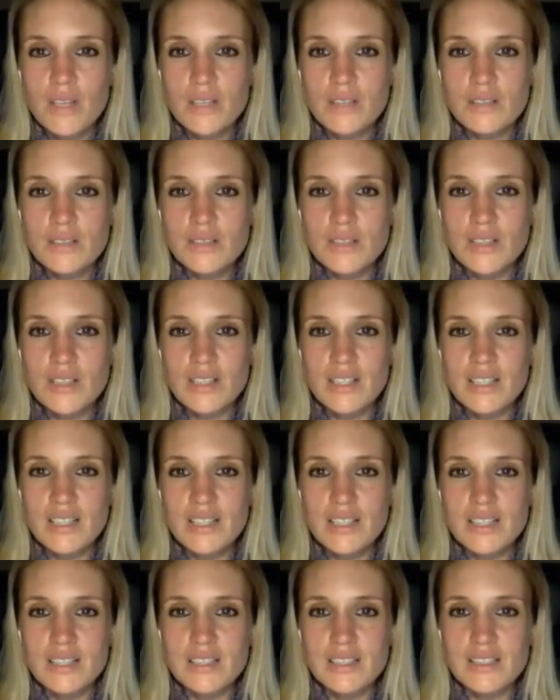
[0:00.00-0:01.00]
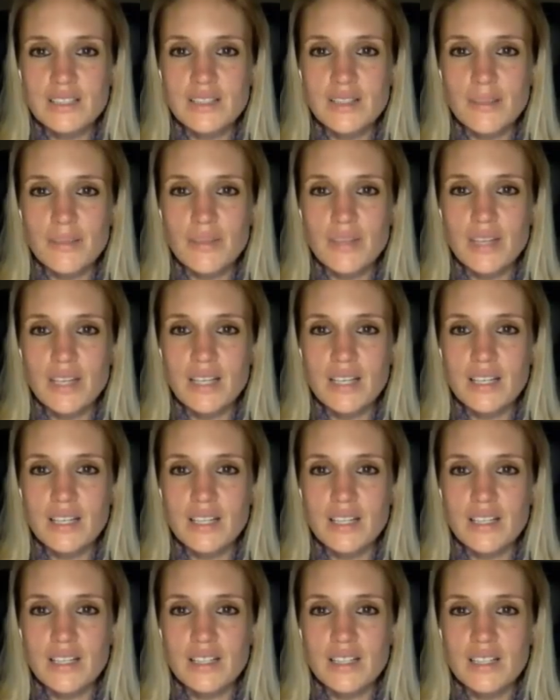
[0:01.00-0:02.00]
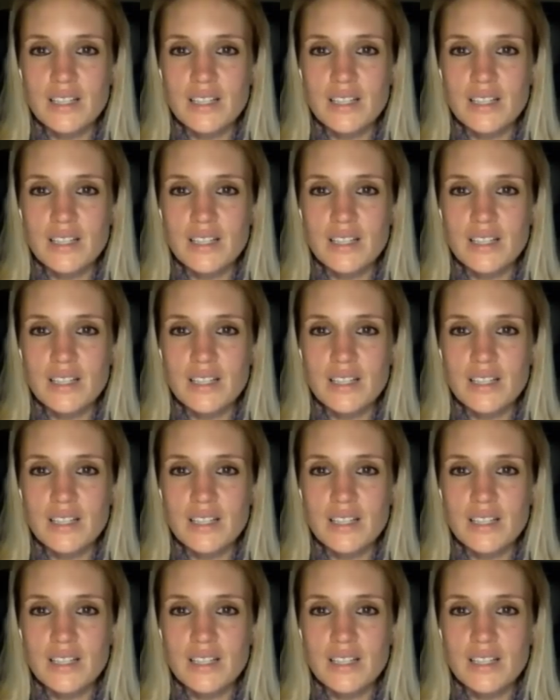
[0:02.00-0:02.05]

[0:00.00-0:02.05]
So I think this is something that,